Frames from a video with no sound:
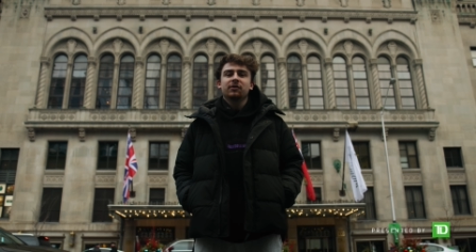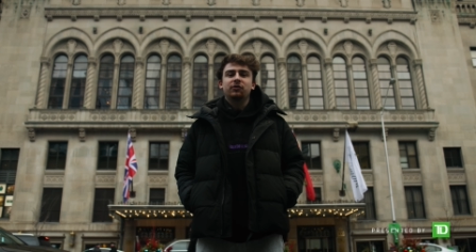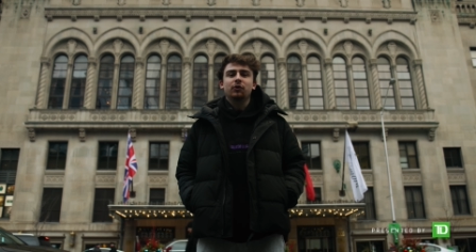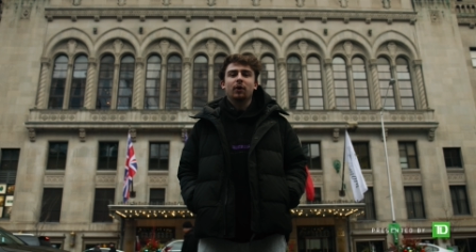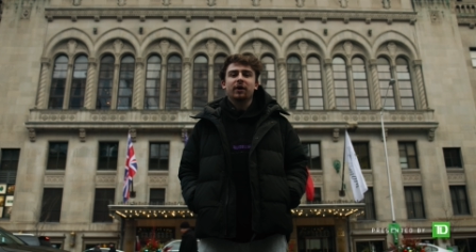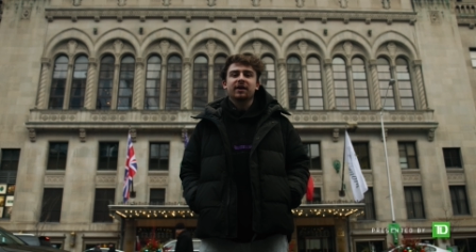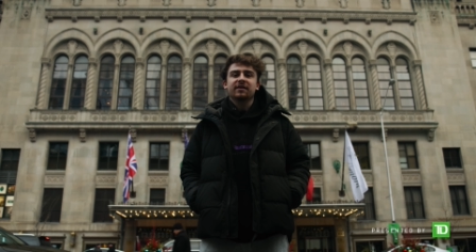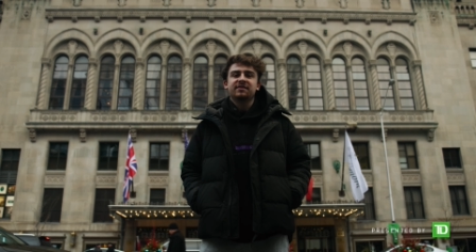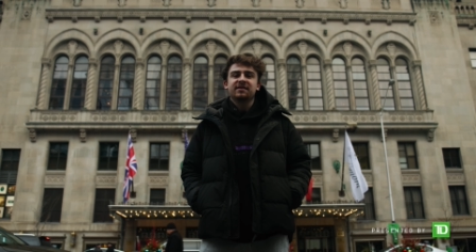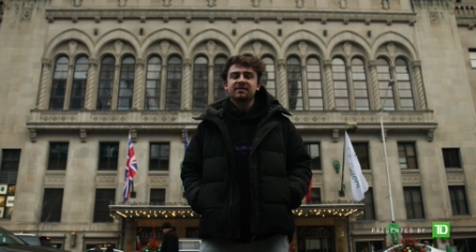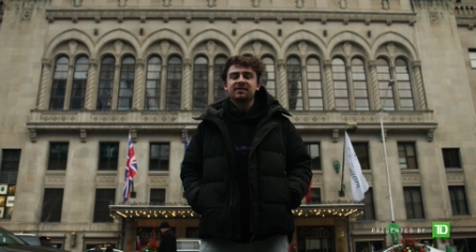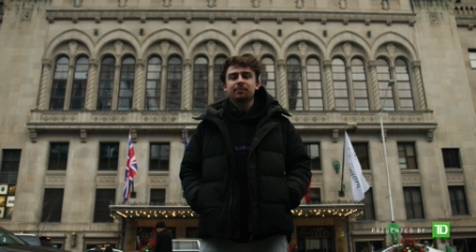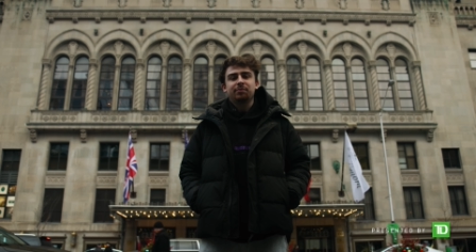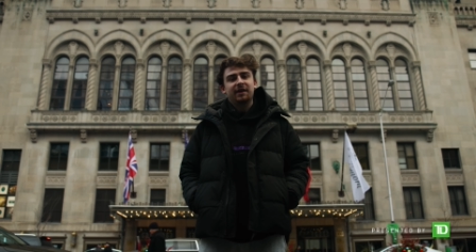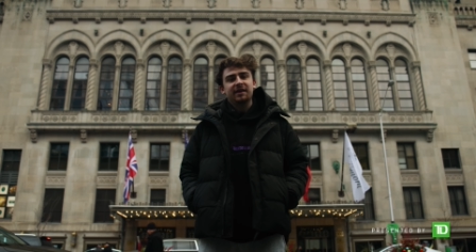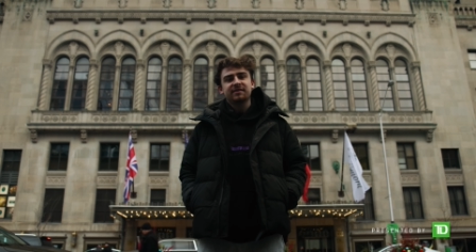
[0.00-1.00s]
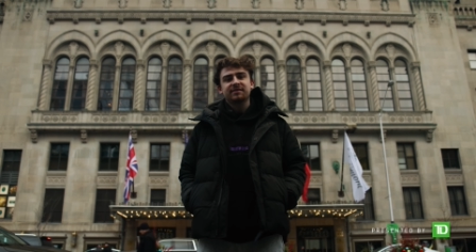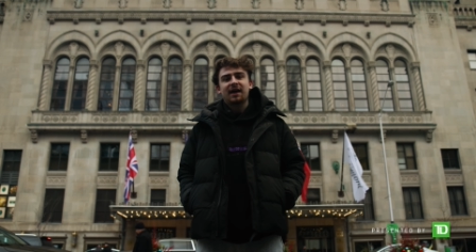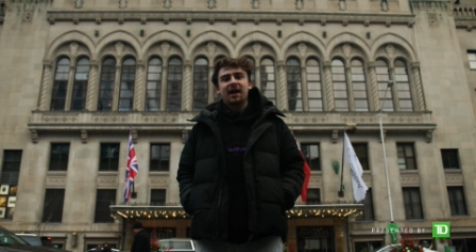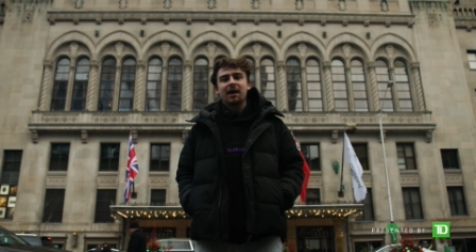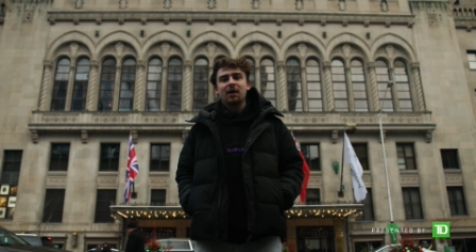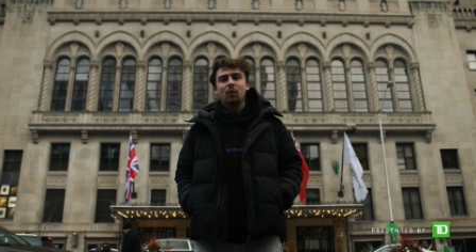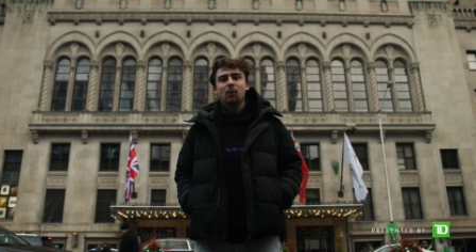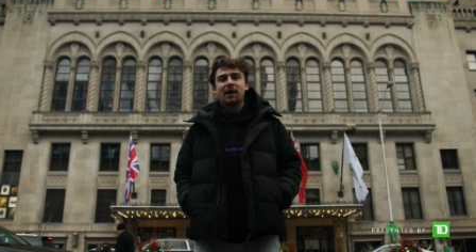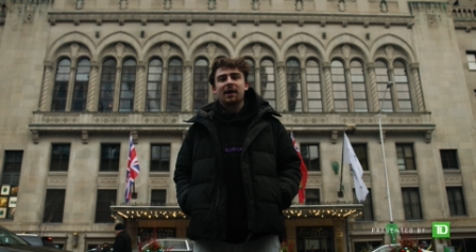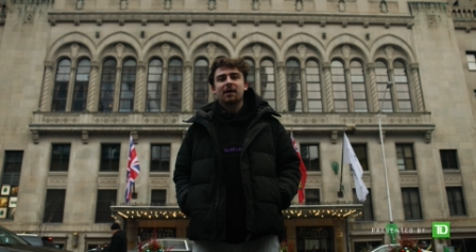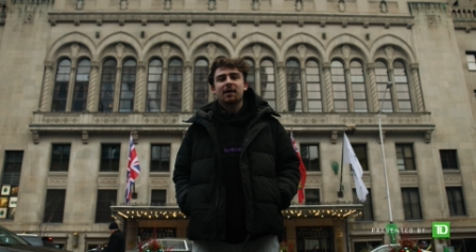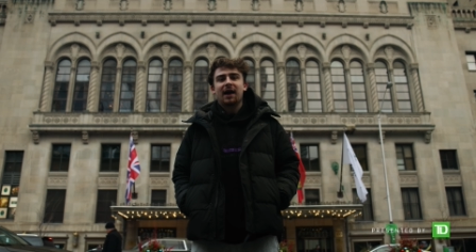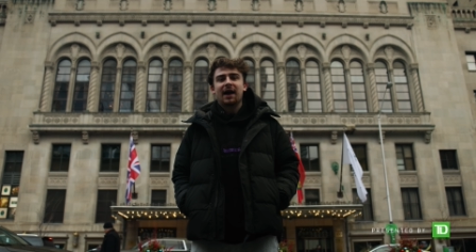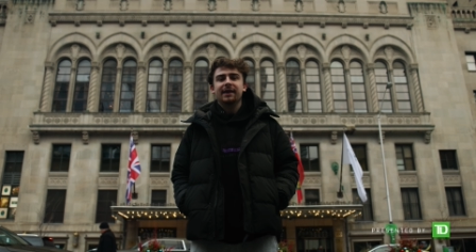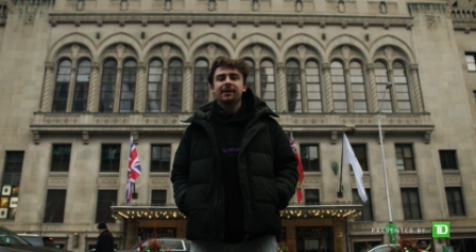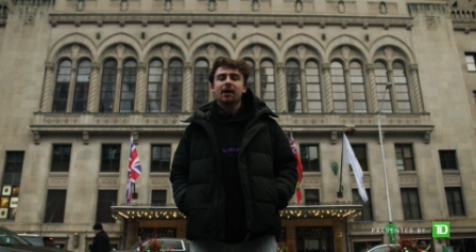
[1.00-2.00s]
to a consistent play style
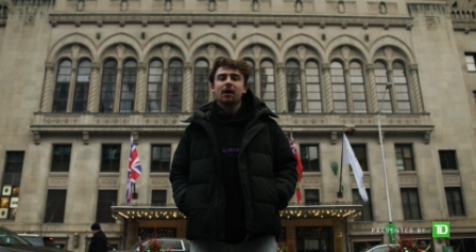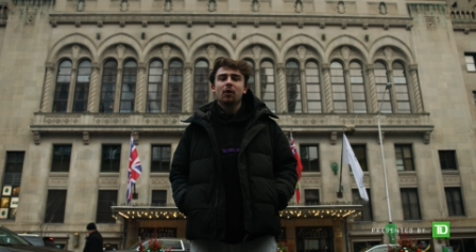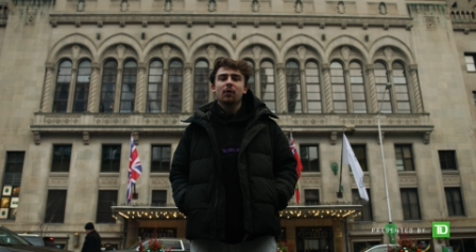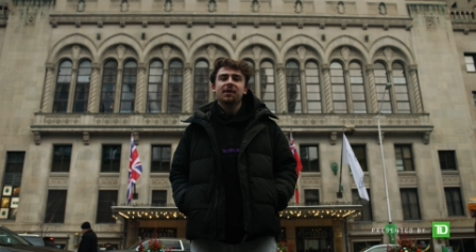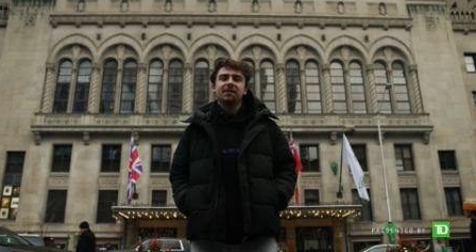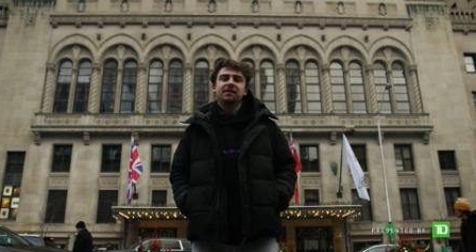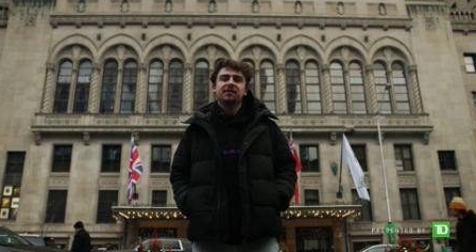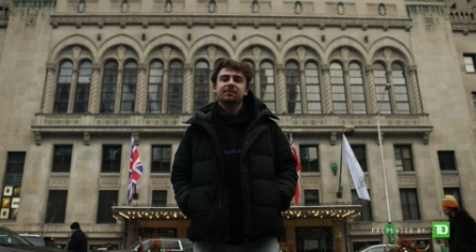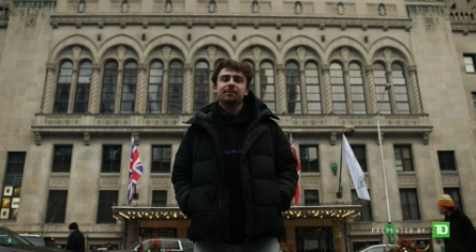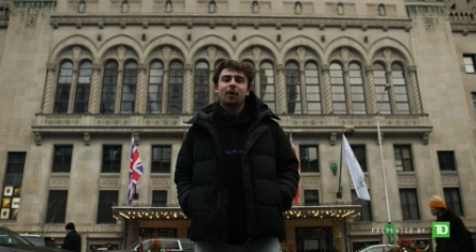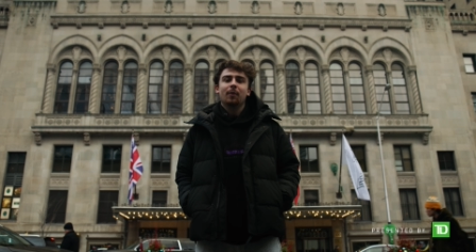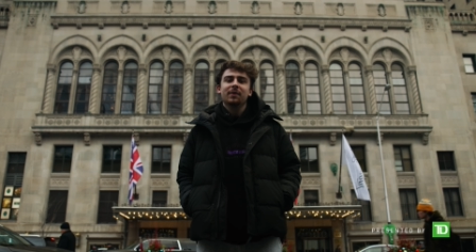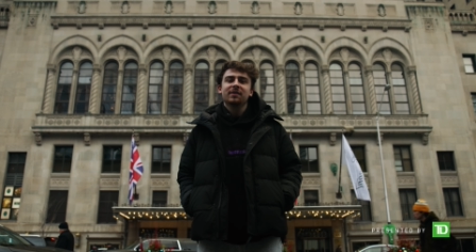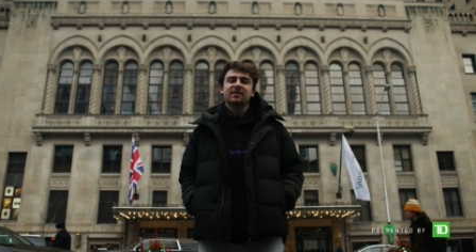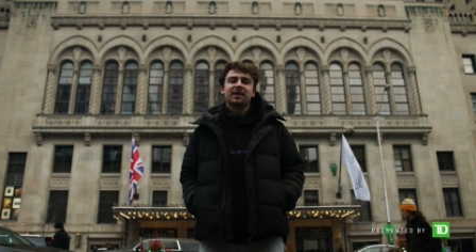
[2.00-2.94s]
where I know in these moments